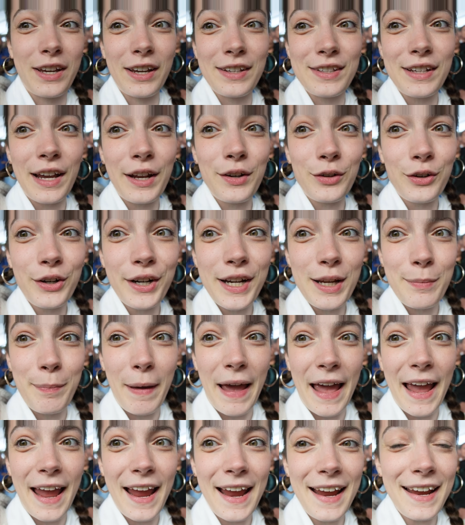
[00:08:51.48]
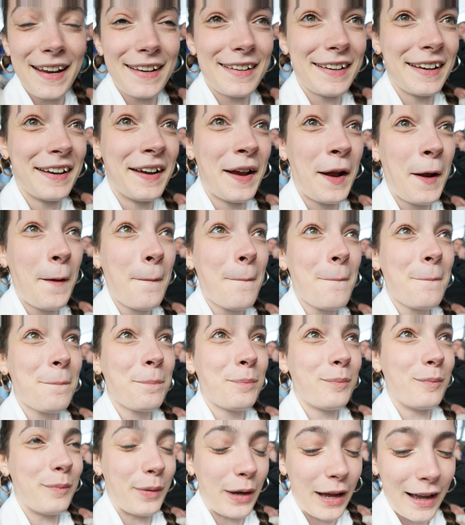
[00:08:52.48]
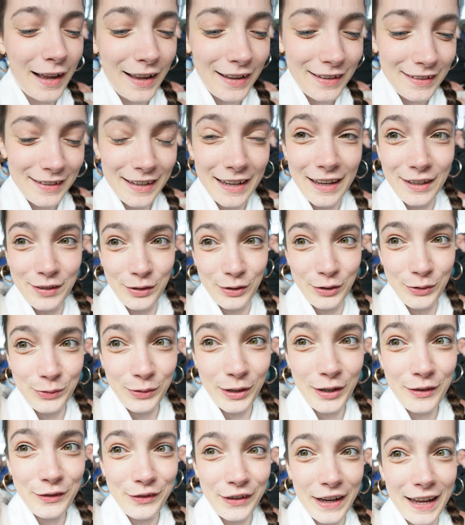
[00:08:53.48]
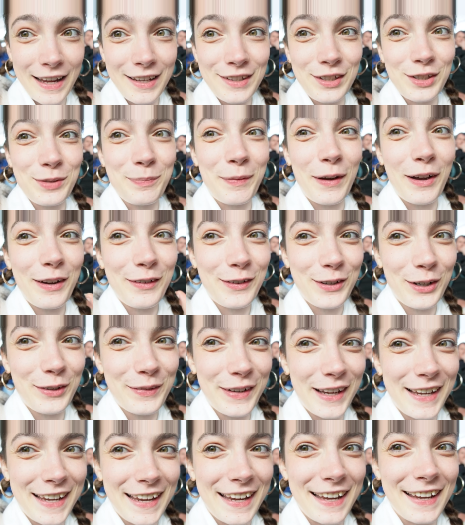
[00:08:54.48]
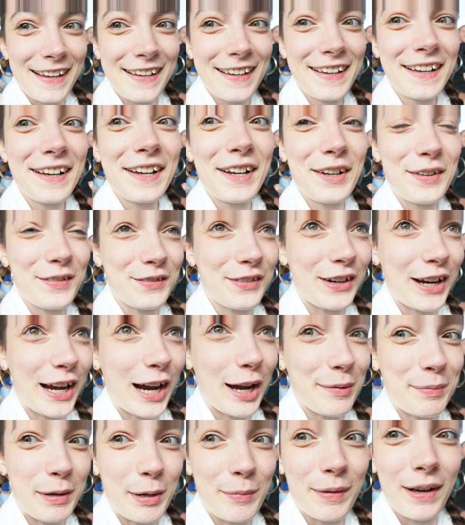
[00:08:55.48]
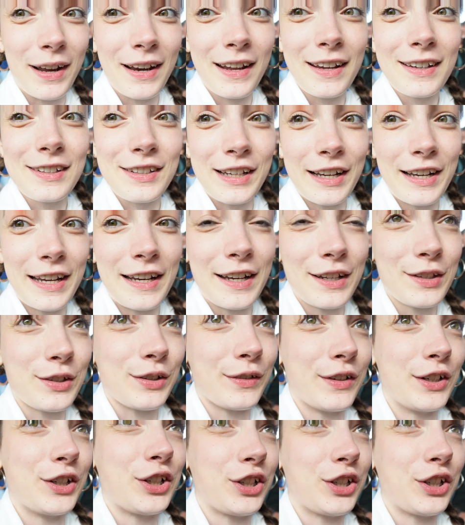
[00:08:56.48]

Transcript: Because I'd already paid. But yeah, so I was waiting for ages, but I got my cake. And I'm very happy about it, because I needed something